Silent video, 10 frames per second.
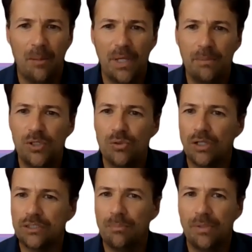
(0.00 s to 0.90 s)
Maybe you
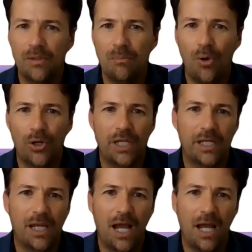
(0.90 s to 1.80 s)
got up in the
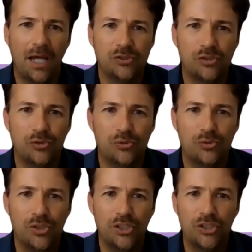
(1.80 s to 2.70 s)
morning and you
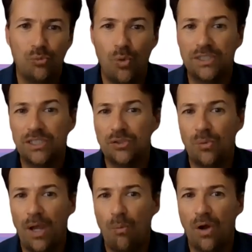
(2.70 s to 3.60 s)
wanted to
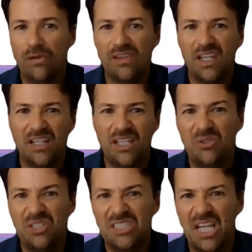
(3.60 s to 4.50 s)
wear one thing, and then
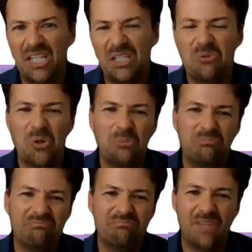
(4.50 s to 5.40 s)
you decided, no,
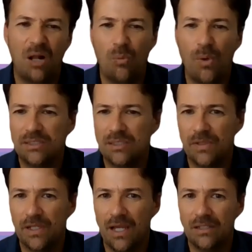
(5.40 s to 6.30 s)
I'll wear
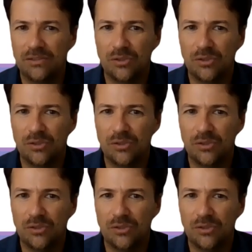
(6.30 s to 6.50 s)
something else.